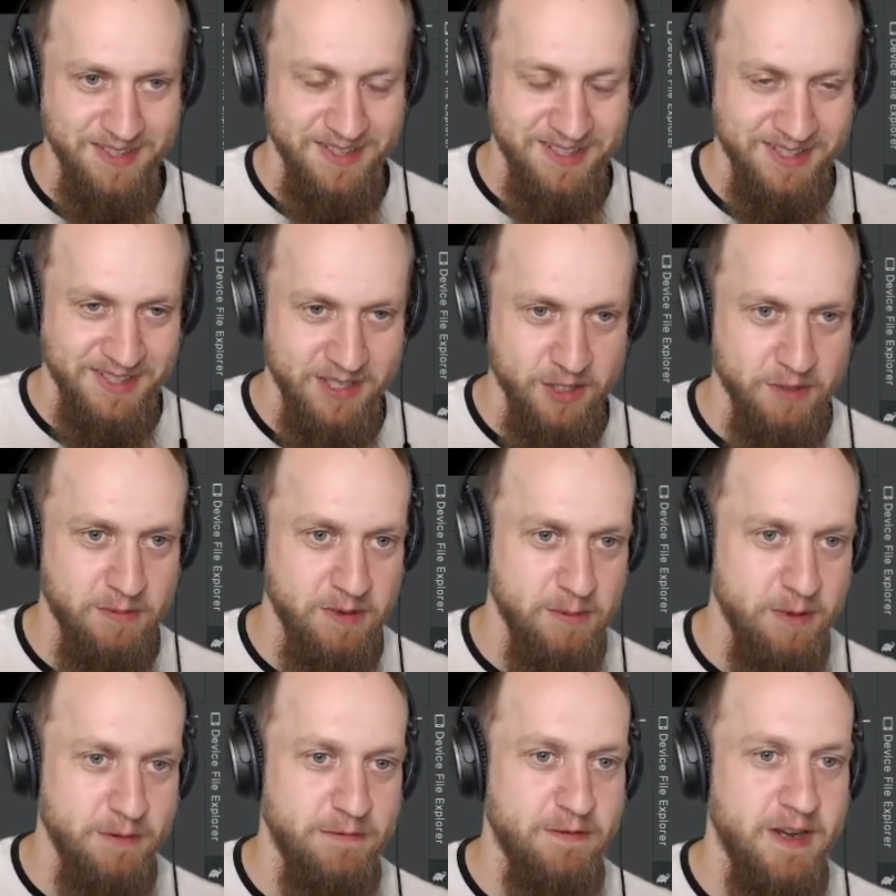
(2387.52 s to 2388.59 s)
this will be
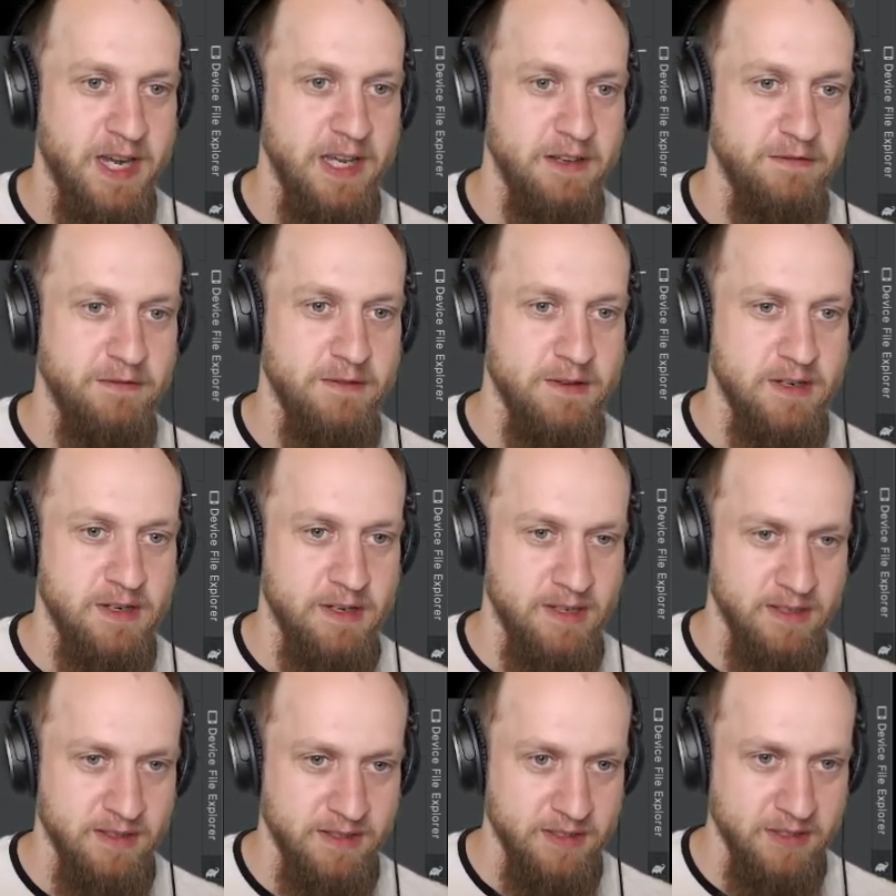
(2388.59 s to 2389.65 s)
fine for
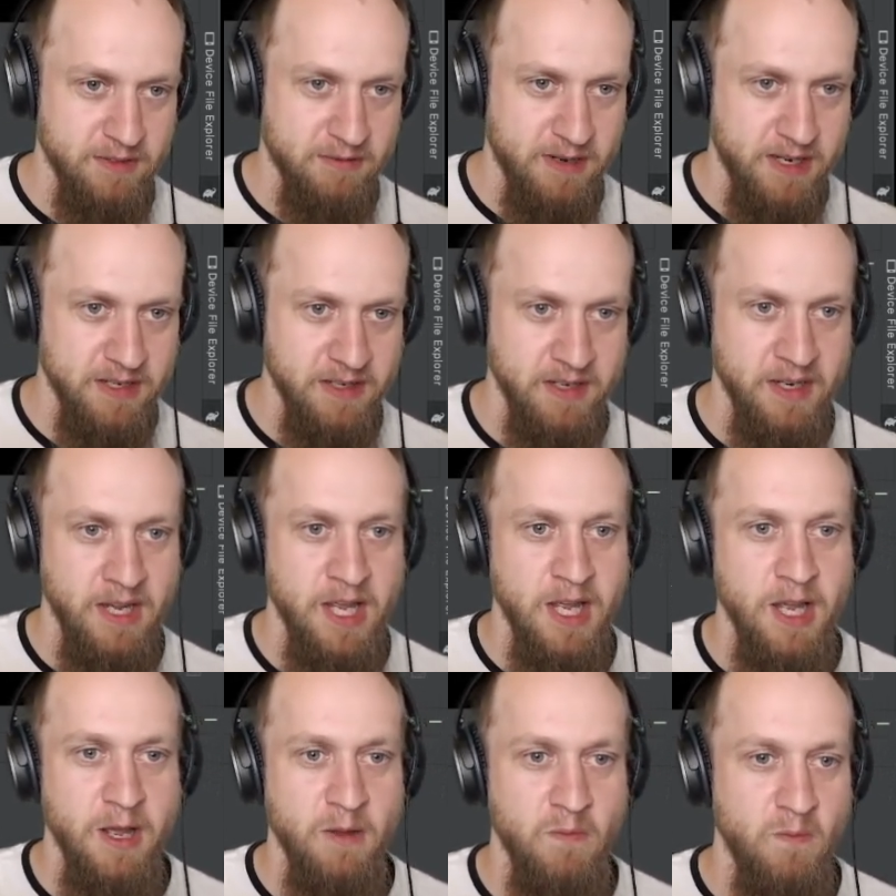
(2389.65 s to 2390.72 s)
this run,
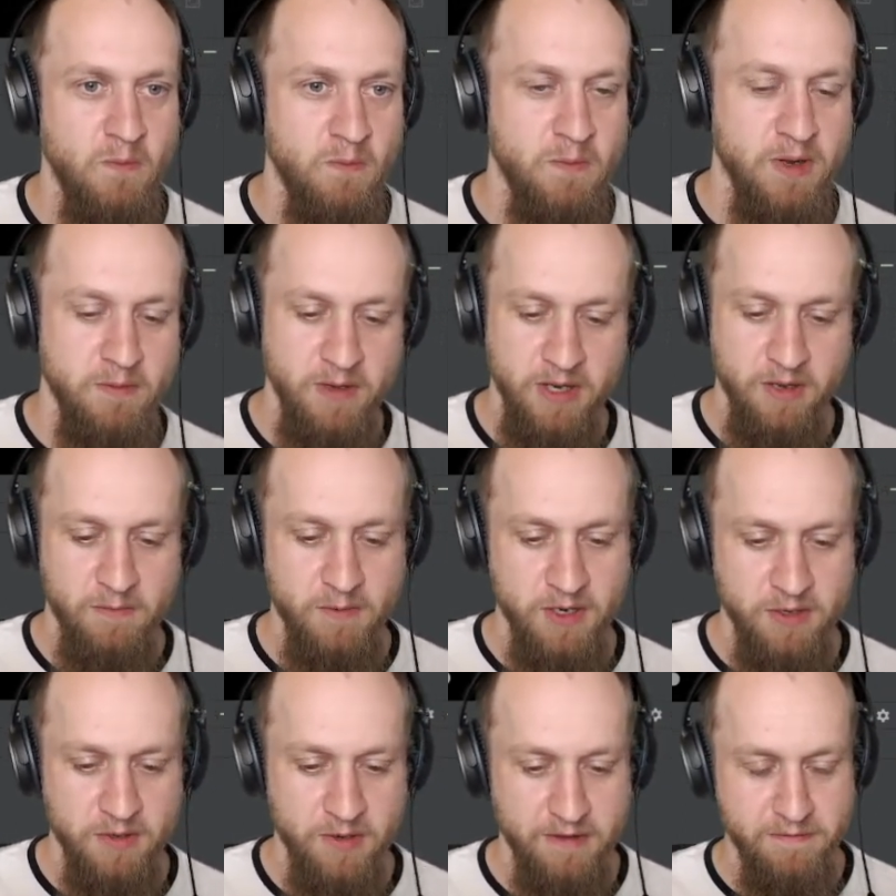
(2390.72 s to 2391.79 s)
but we don't want to
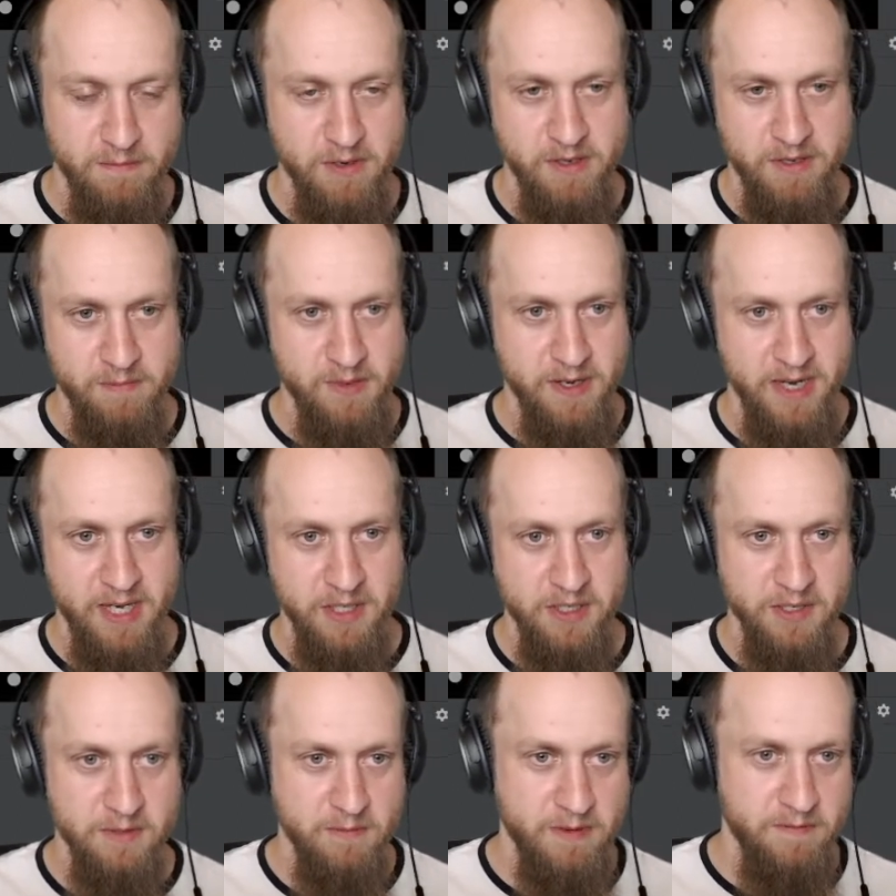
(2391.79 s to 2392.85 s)
have multiple engines
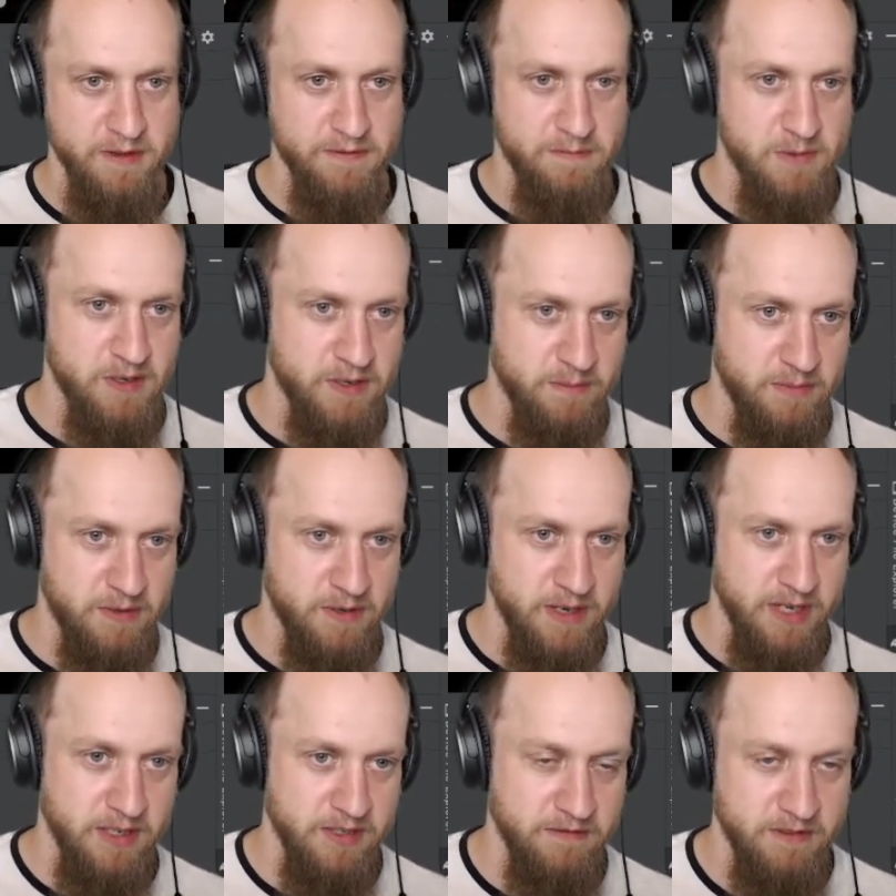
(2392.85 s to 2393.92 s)
when we have multiple
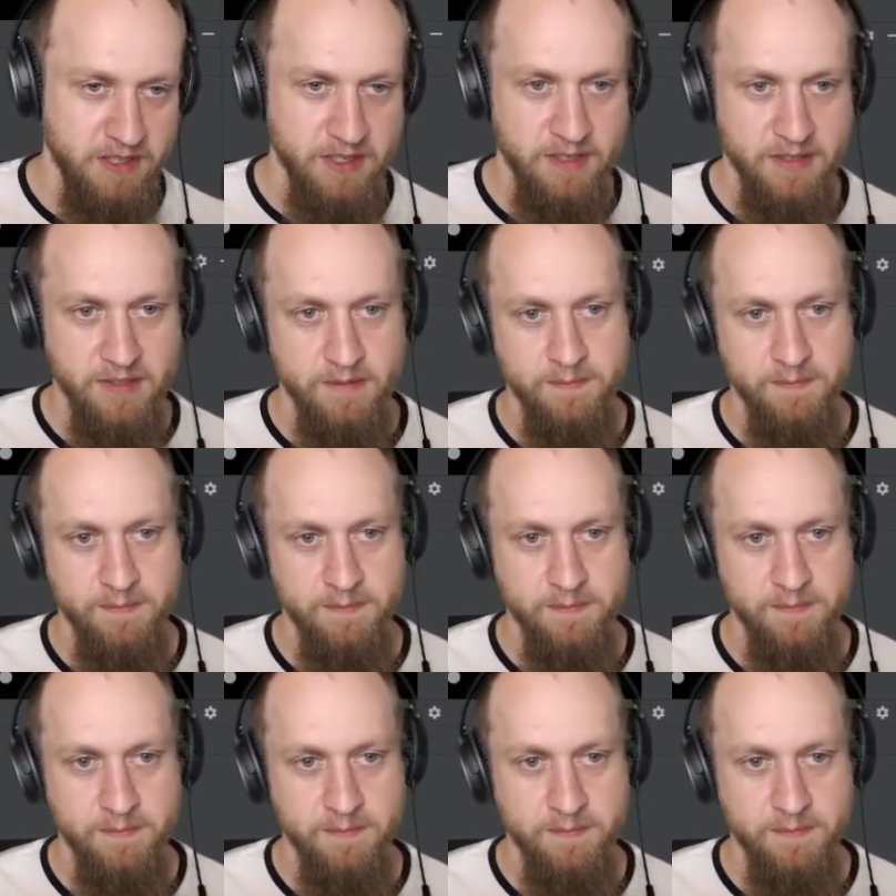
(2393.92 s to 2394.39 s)
activities.